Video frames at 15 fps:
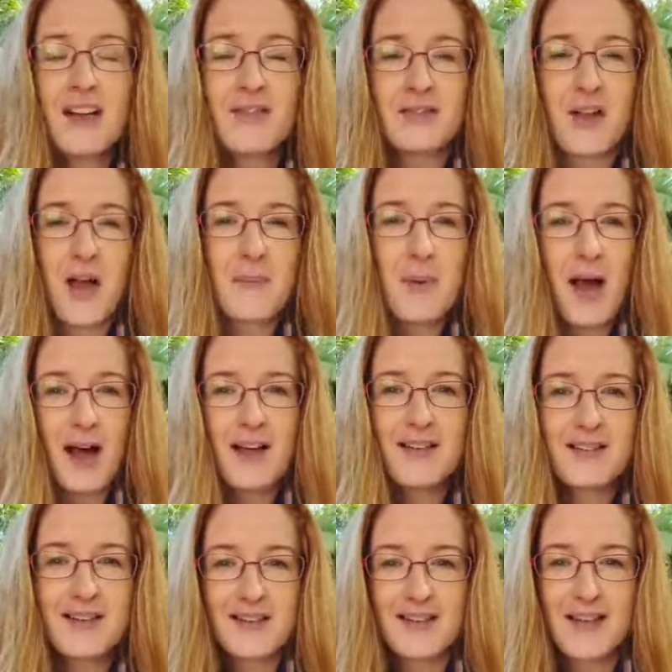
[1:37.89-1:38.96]
fly
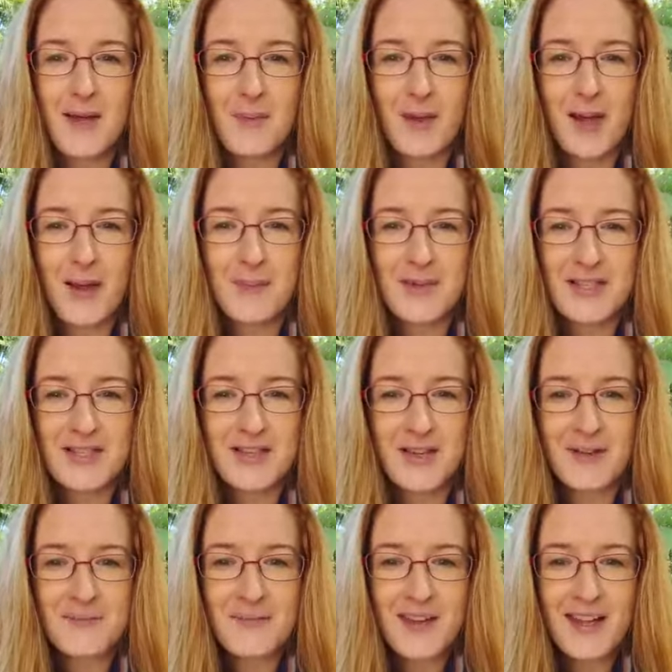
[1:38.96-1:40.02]
past, so that might happen
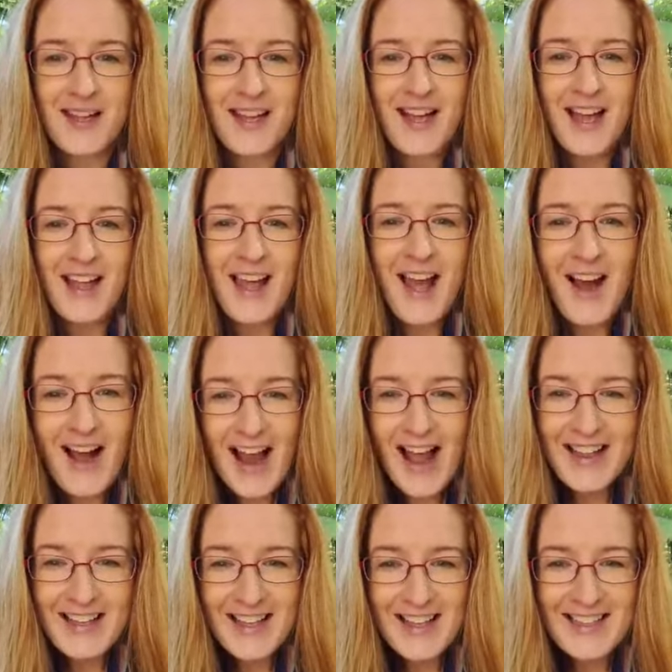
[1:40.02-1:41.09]
too. Hi,
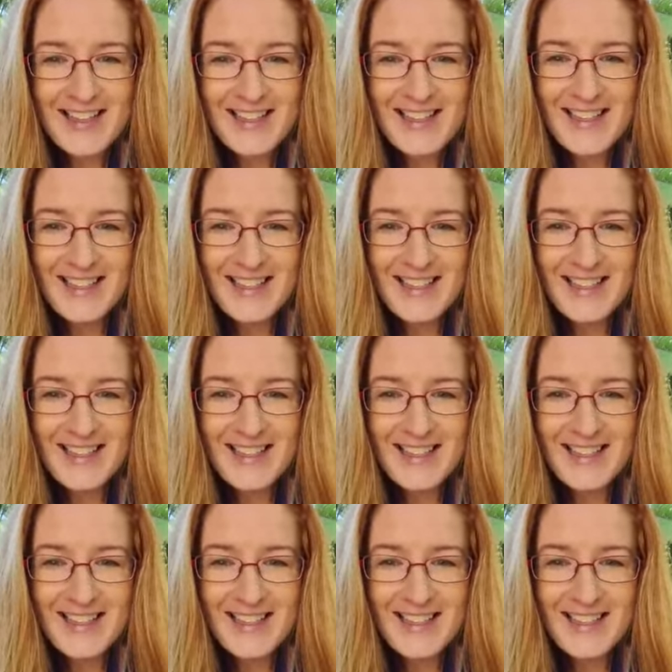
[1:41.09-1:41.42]
Alex.